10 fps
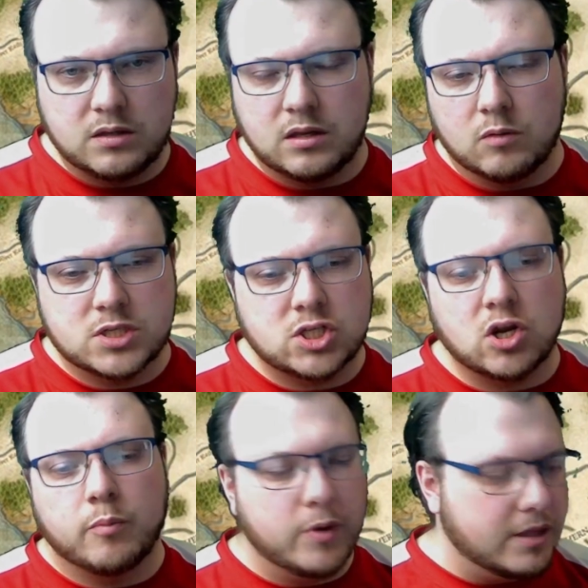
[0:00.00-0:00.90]
stop
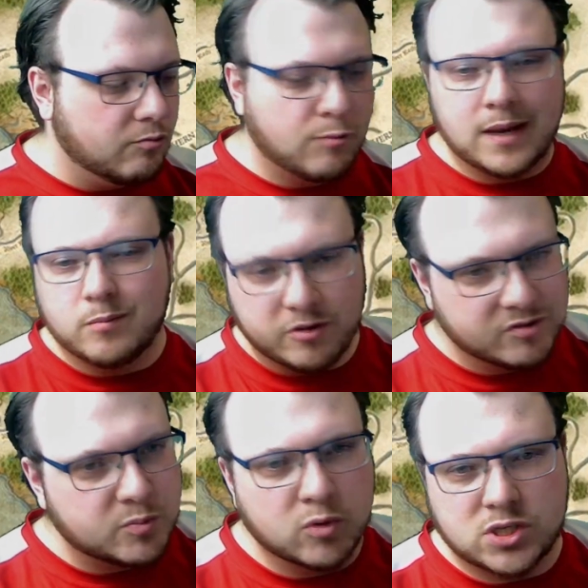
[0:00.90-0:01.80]
with random movers,
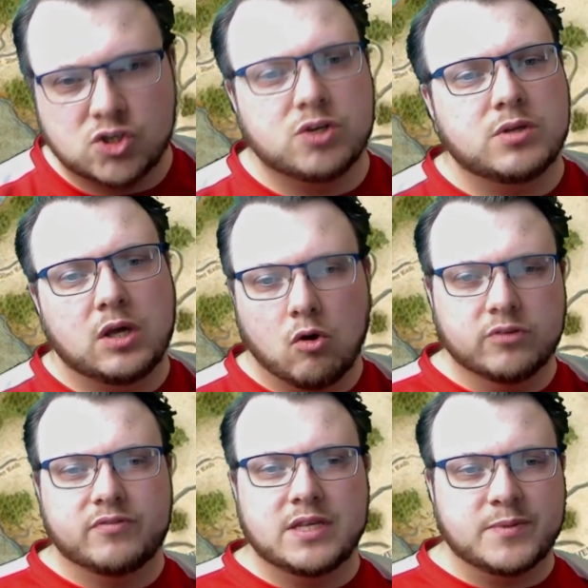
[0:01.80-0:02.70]
poison shooting, all of
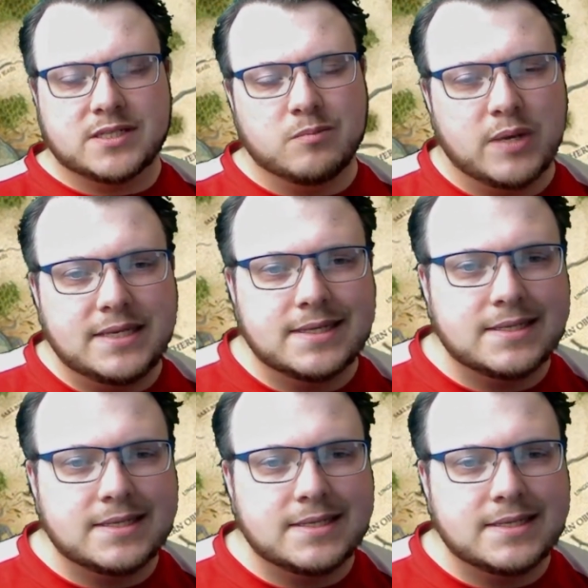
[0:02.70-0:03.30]
these bits and pieces.